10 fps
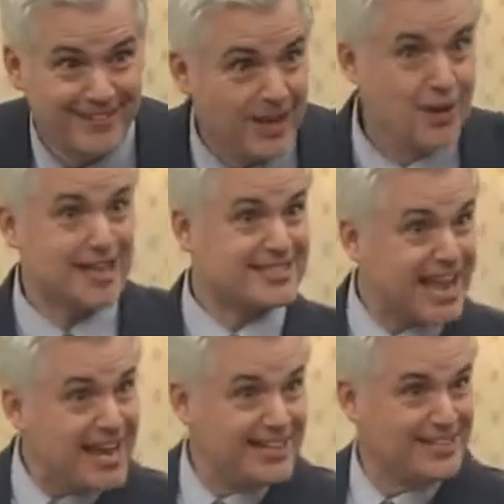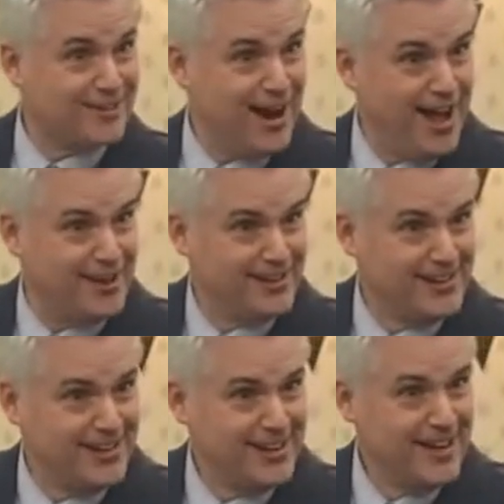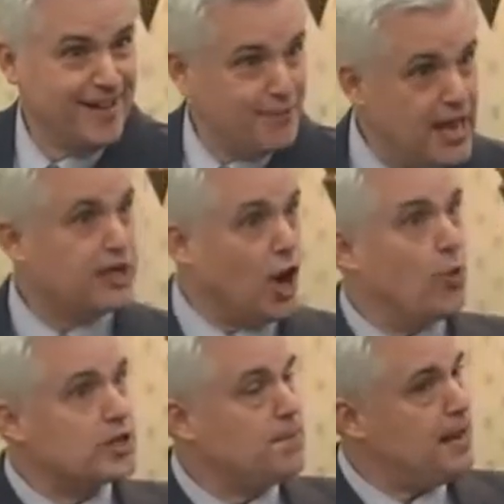They're not staying in the crown. They go with